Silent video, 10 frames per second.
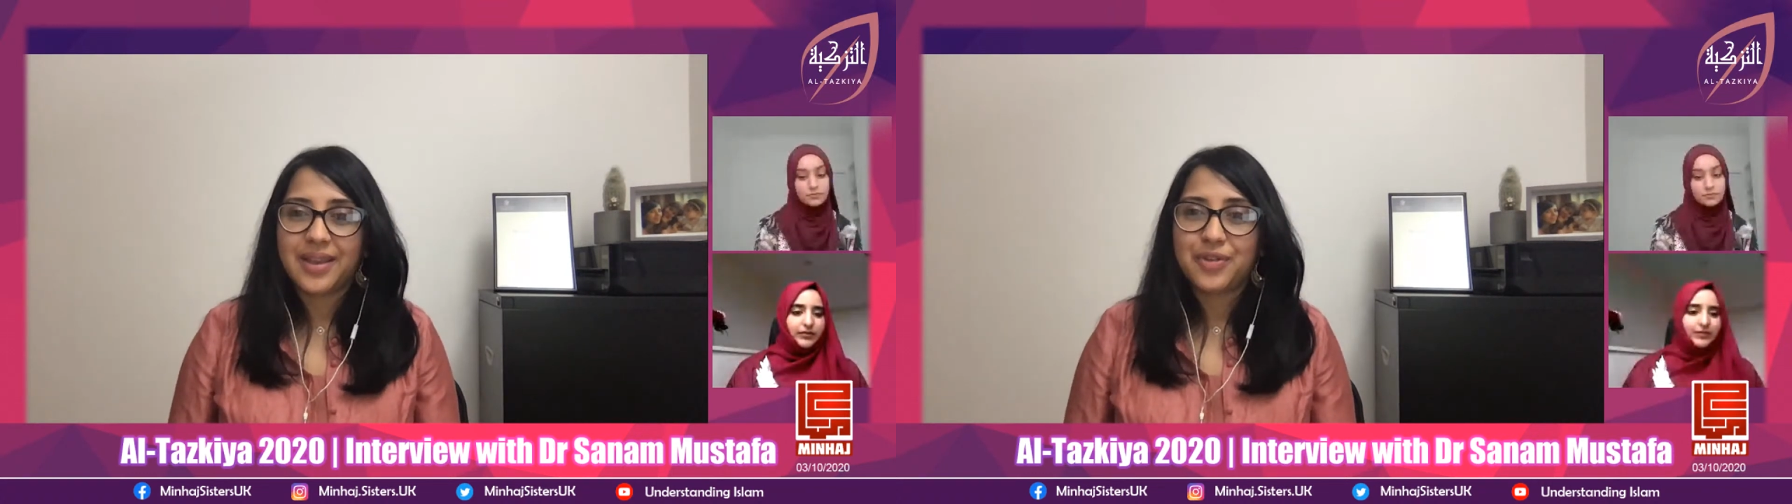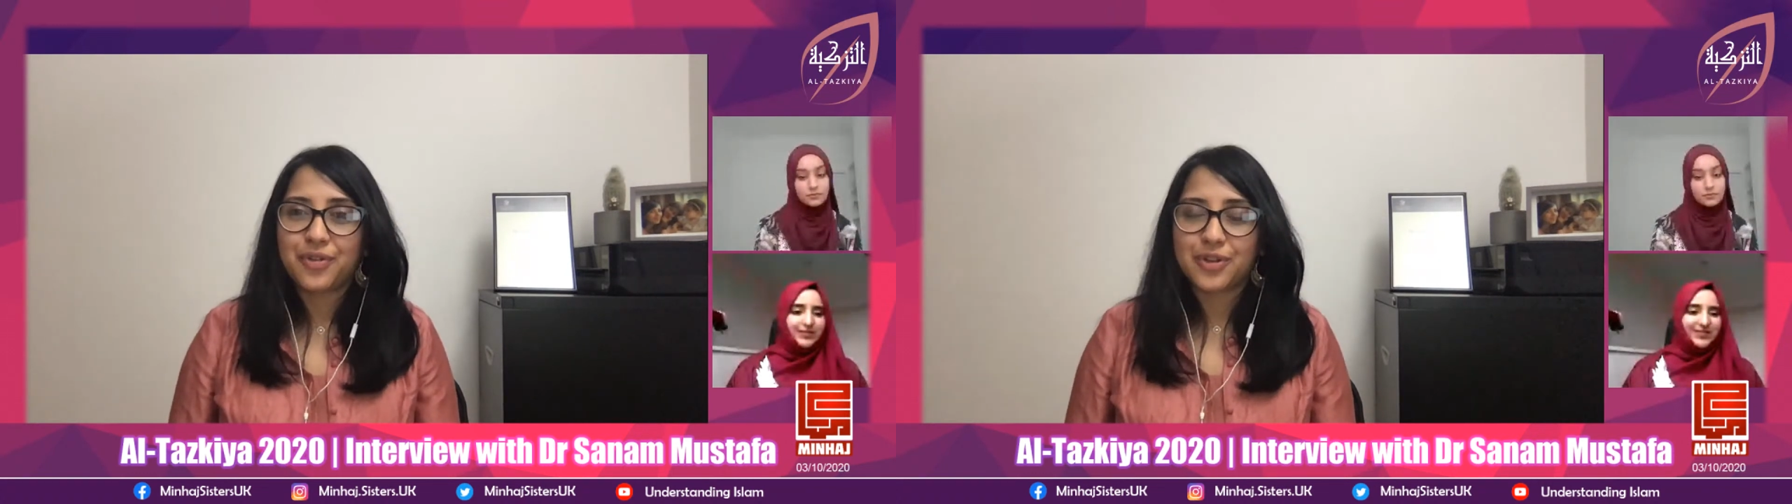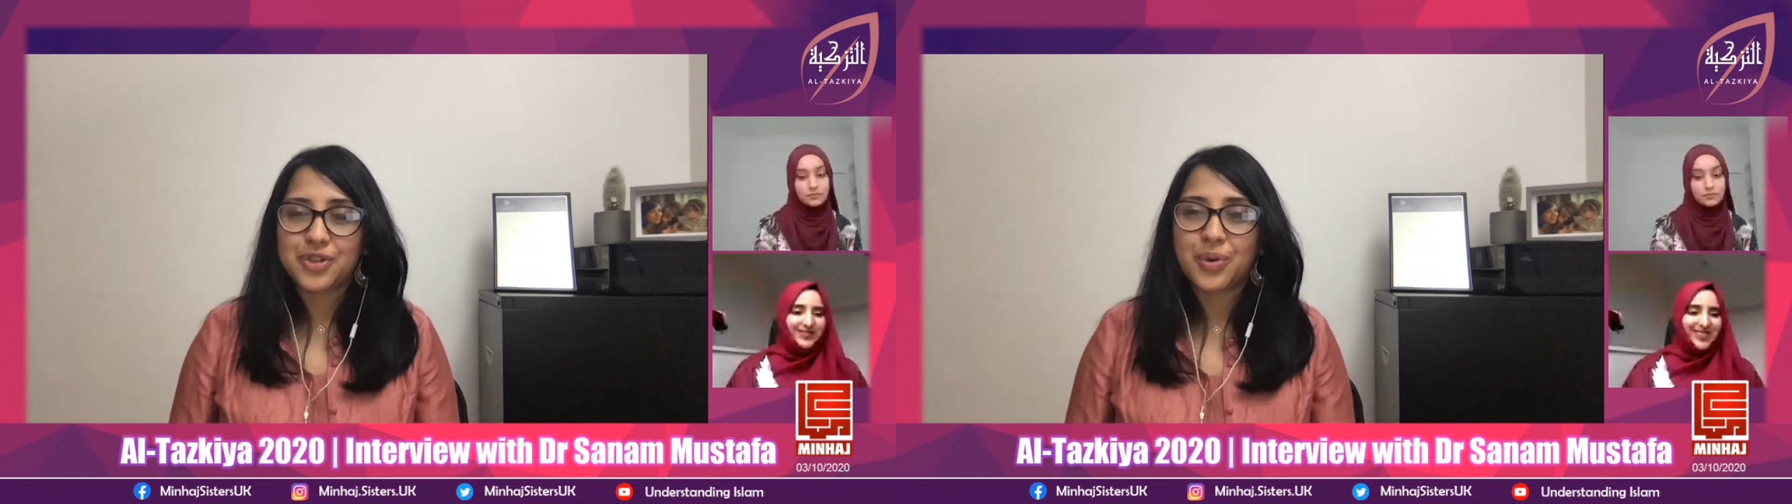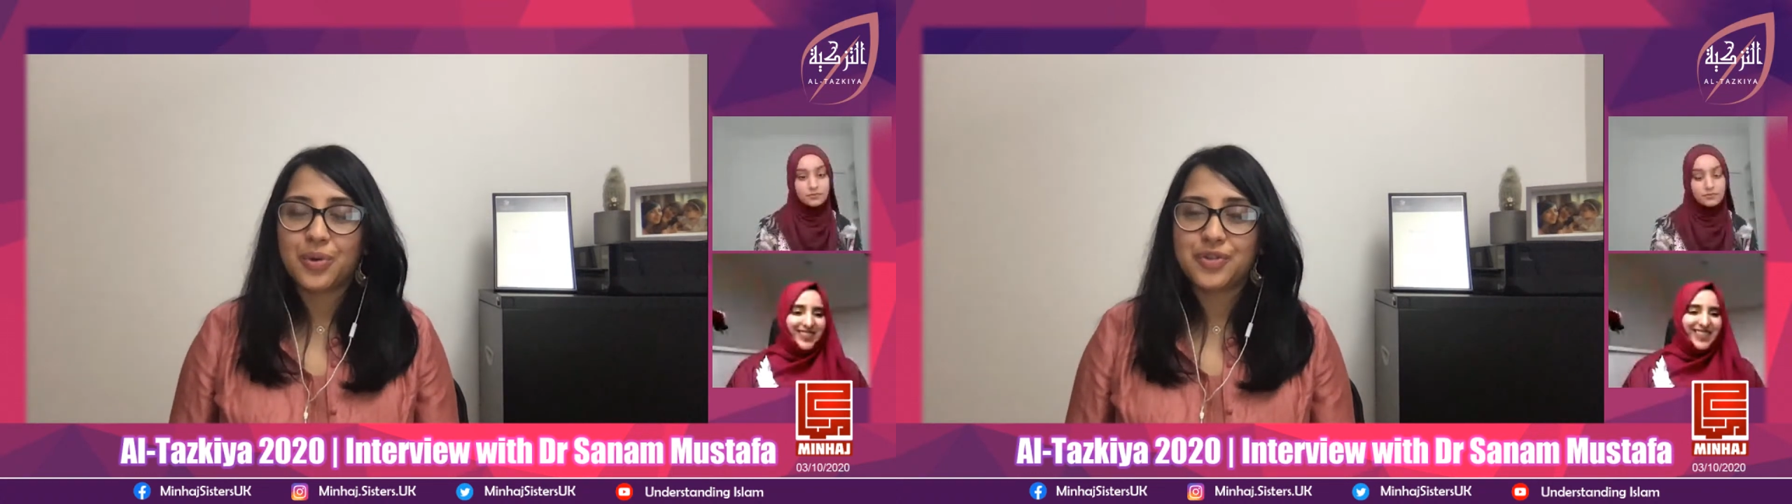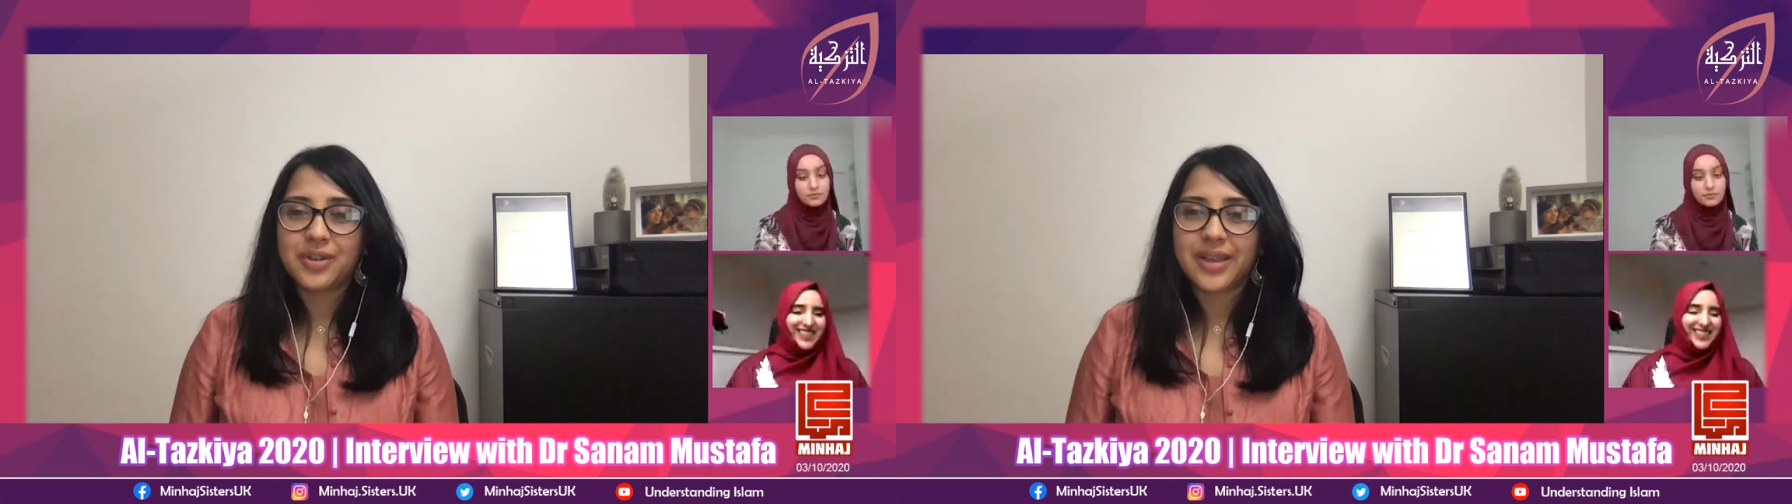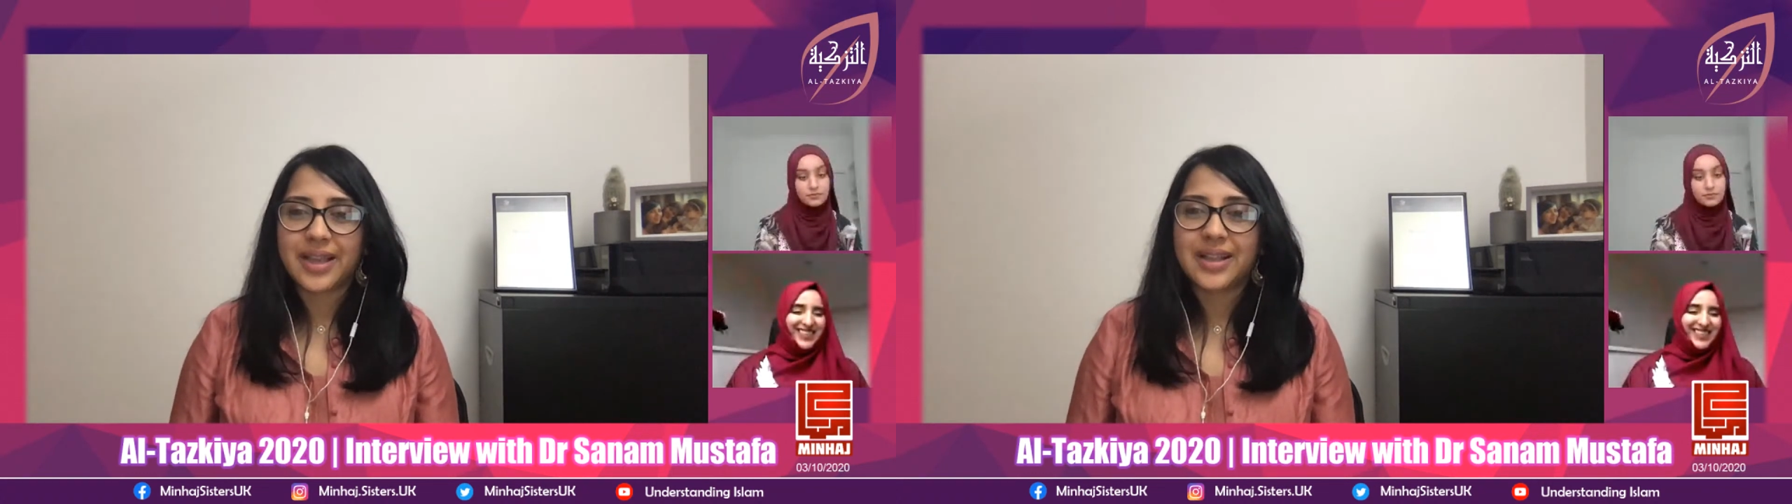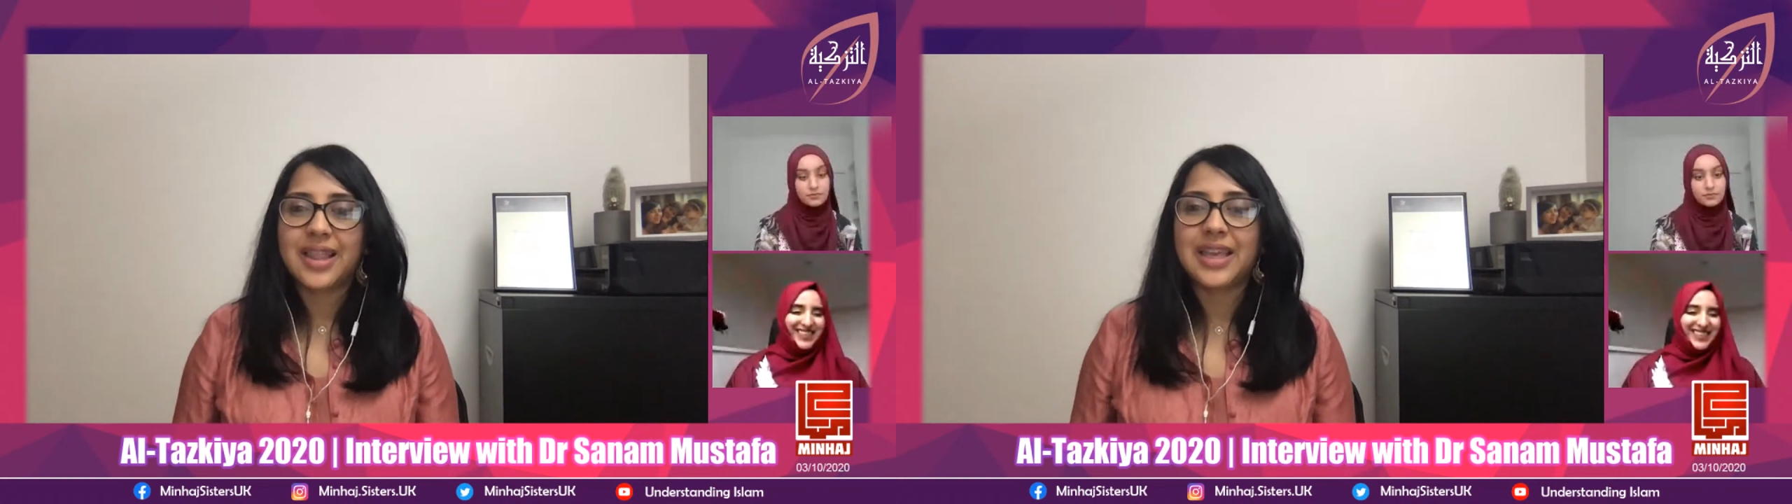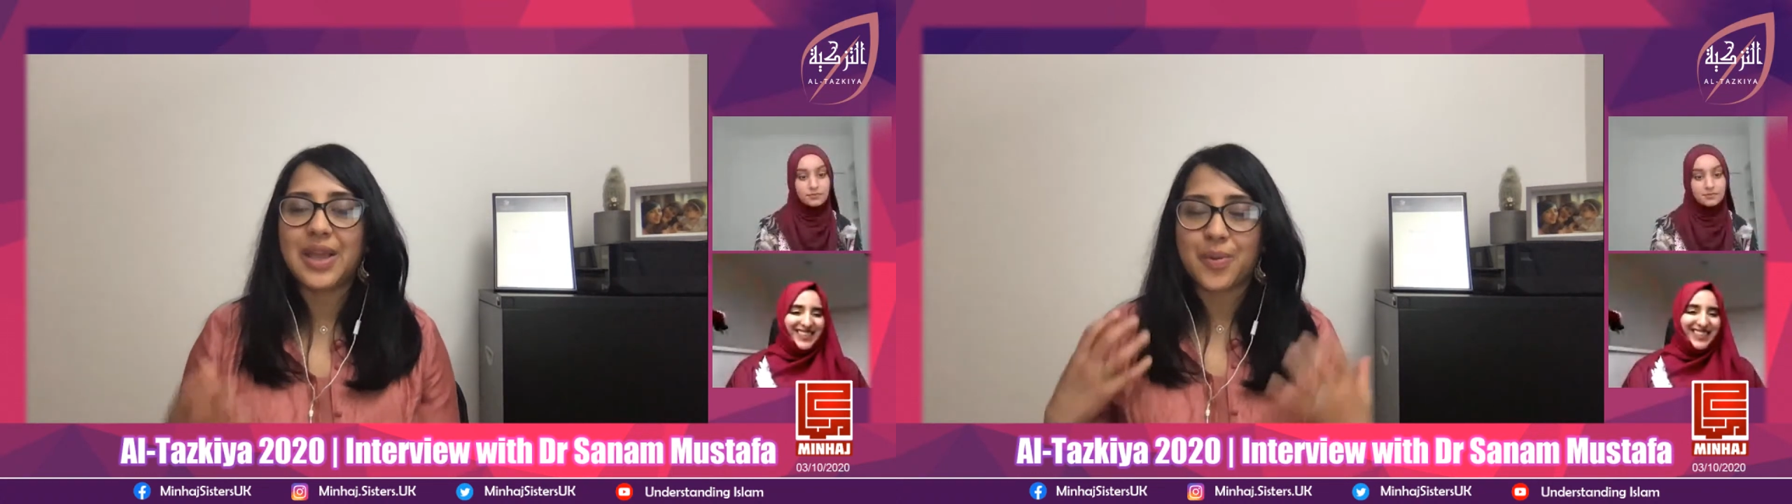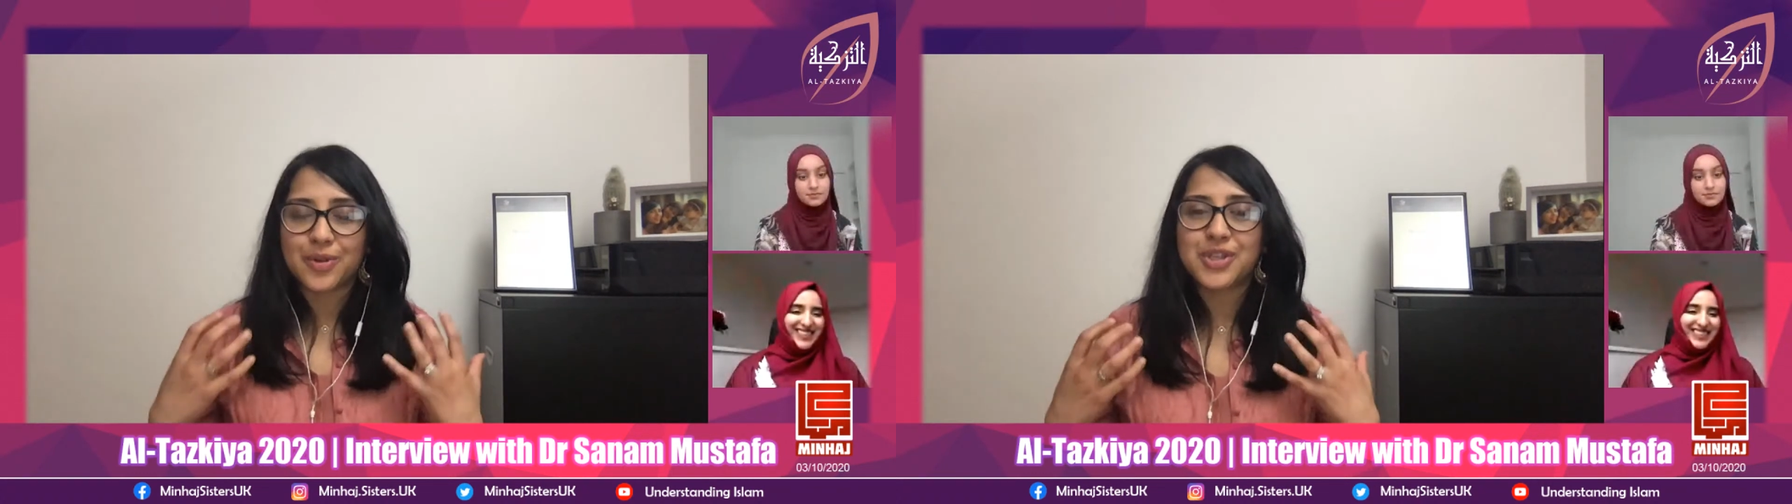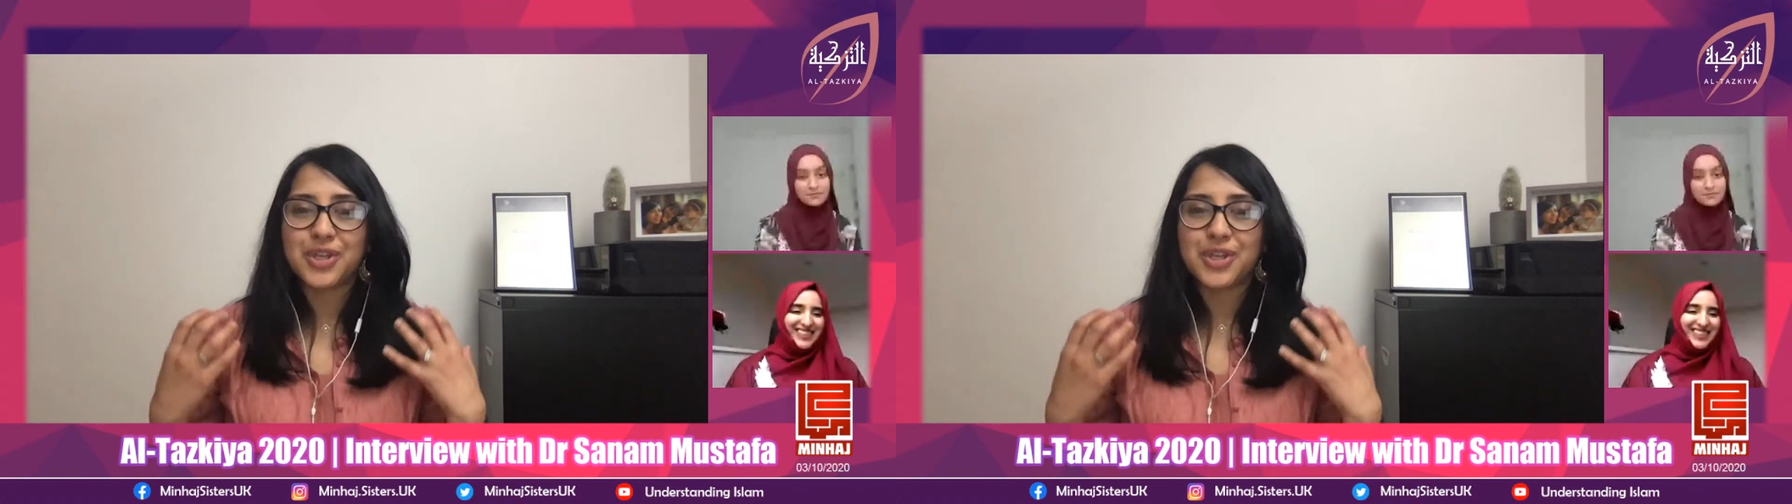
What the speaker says: you've got children like clinging on to